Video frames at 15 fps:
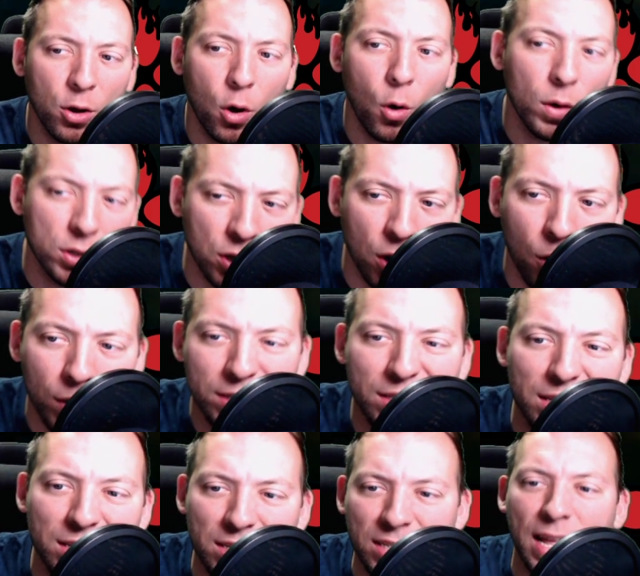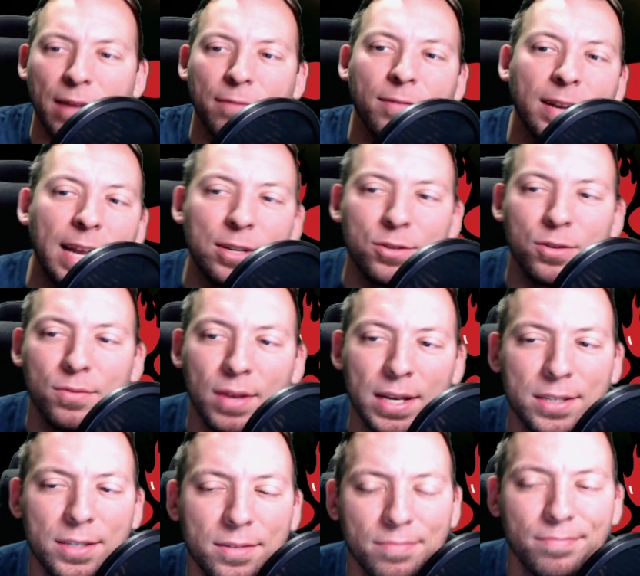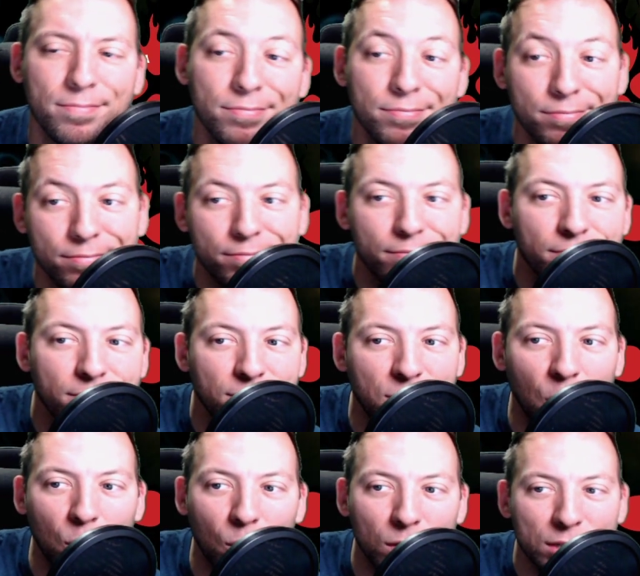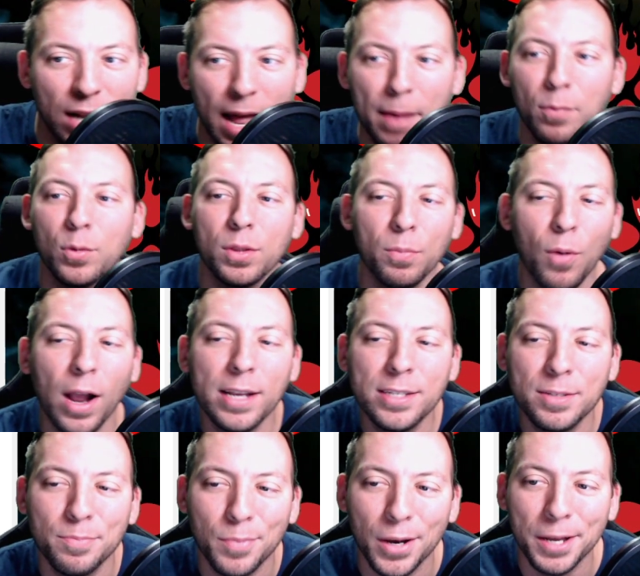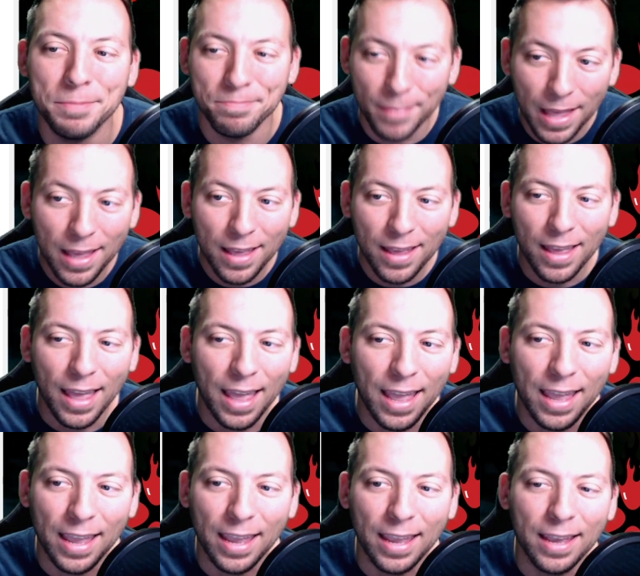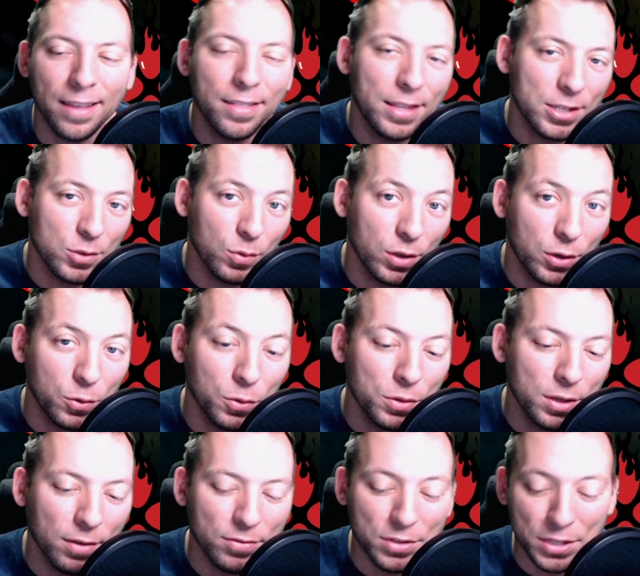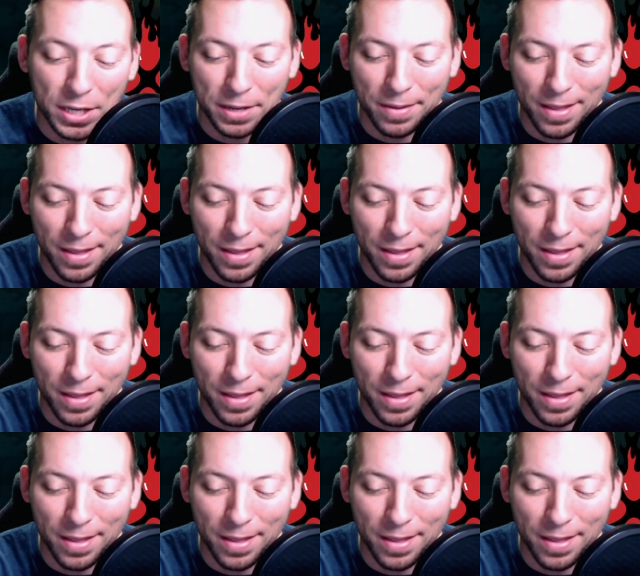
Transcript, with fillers: Oh, as always, this is not financial advice. Don't know what's going to happen with the price, but hey, this is really cool stuff to see.